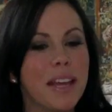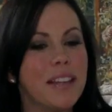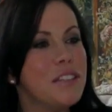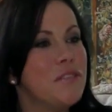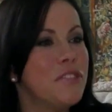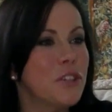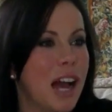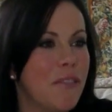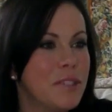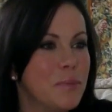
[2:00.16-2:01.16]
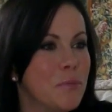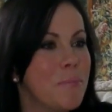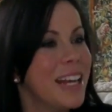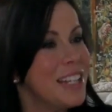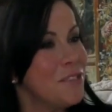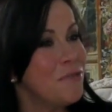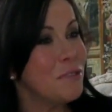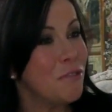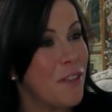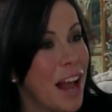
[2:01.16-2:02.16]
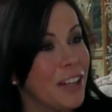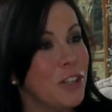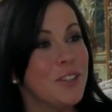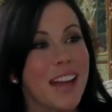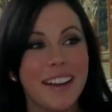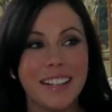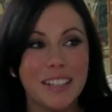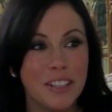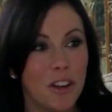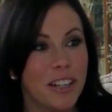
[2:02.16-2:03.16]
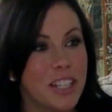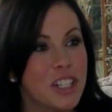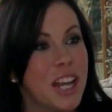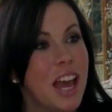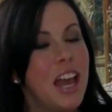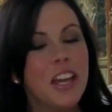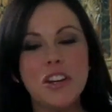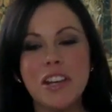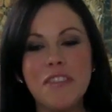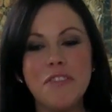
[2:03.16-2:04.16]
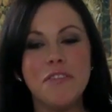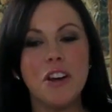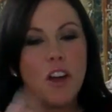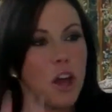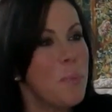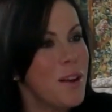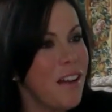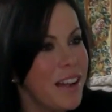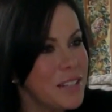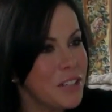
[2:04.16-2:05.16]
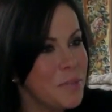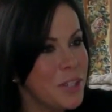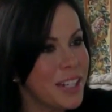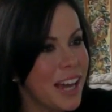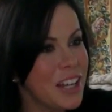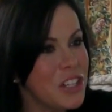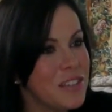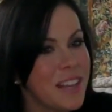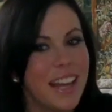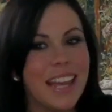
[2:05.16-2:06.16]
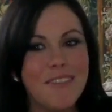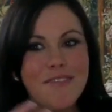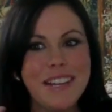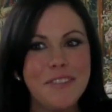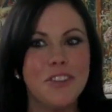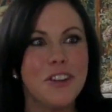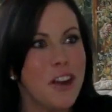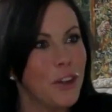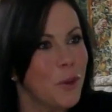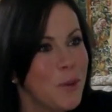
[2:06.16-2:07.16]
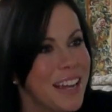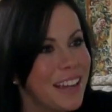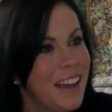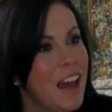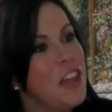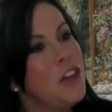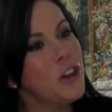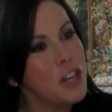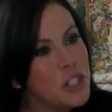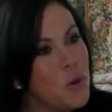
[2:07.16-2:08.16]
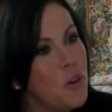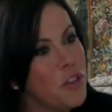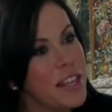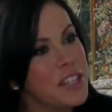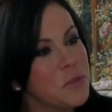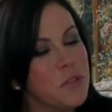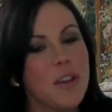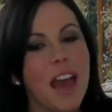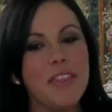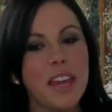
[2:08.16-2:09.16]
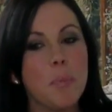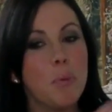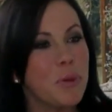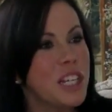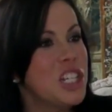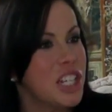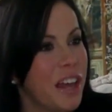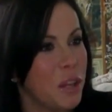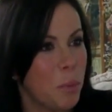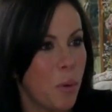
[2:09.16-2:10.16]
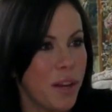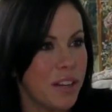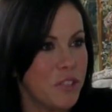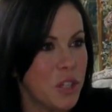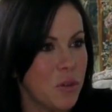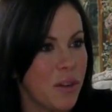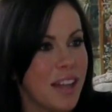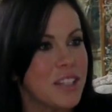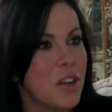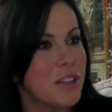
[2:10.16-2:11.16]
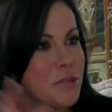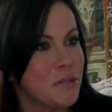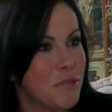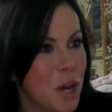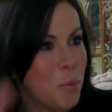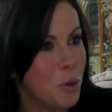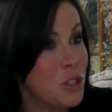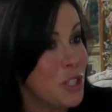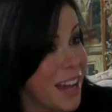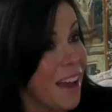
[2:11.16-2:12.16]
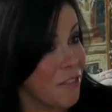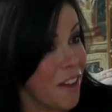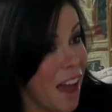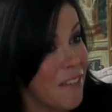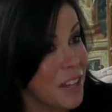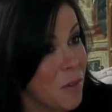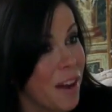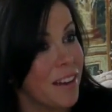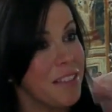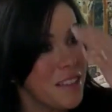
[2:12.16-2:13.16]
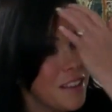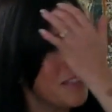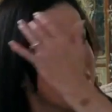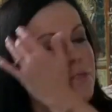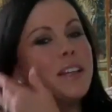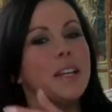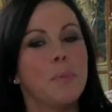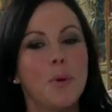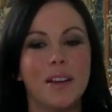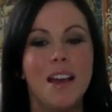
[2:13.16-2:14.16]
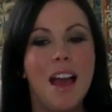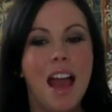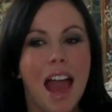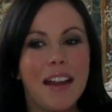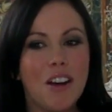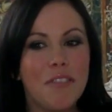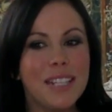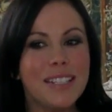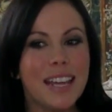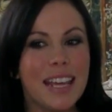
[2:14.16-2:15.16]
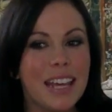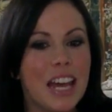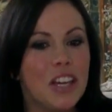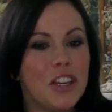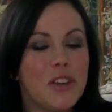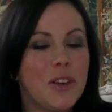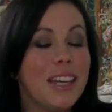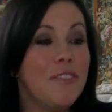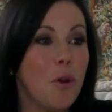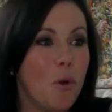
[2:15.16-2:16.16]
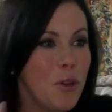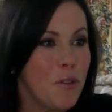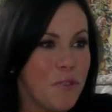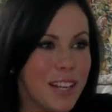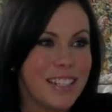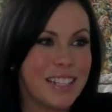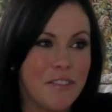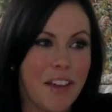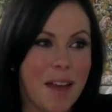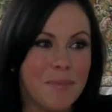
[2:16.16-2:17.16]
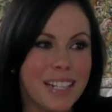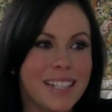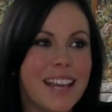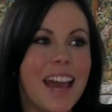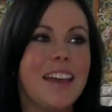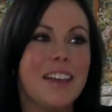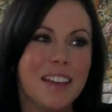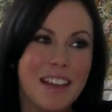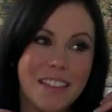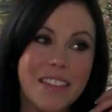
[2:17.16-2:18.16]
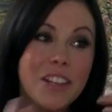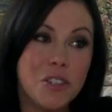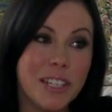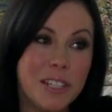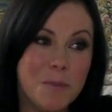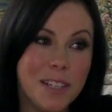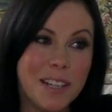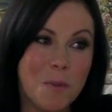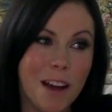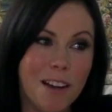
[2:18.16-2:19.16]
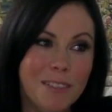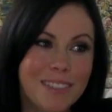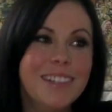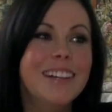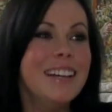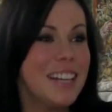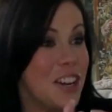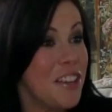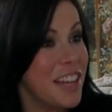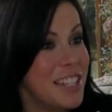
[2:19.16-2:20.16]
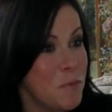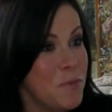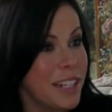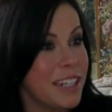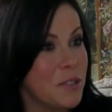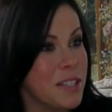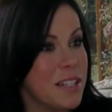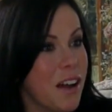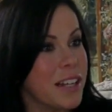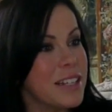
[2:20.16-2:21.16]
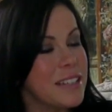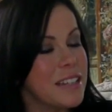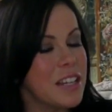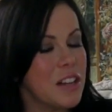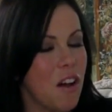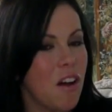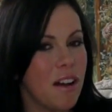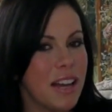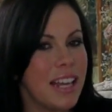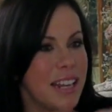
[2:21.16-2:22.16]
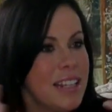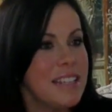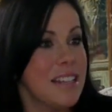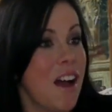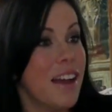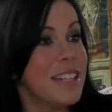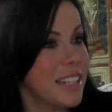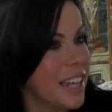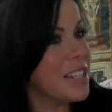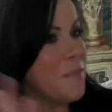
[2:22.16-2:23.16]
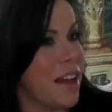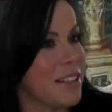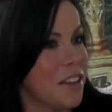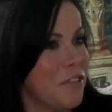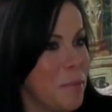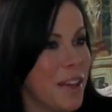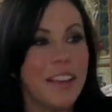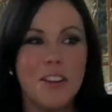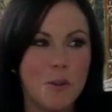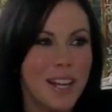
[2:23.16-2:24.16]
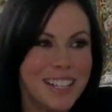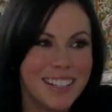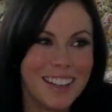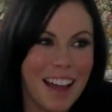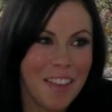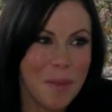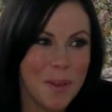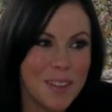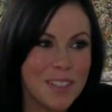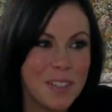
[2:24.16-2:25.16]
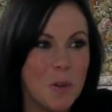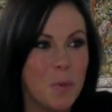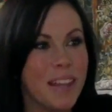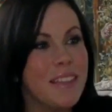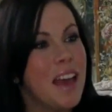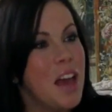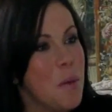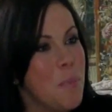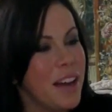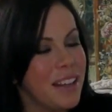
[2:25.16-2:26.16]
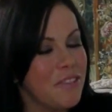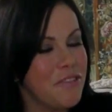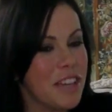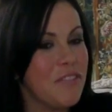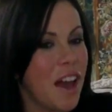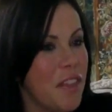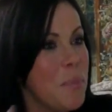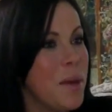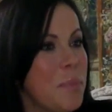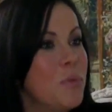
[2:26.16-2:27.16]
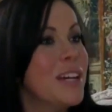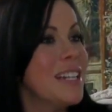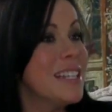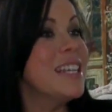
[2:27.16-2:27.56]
makes you feel comfortable, makes you feel valued and acknowledged, you know, if you've got open lines of communication that even if you don't agree, you can talk things through and they appreciate your point of view and don't sort of put you down for having one. I think that that's really important. And obviously, you know, if all your friends and family say they treat you really well, you know, that's a really good sign, because, you know, it is nice to get some outside feedback. They're not always going to like the person you're with, but if other people can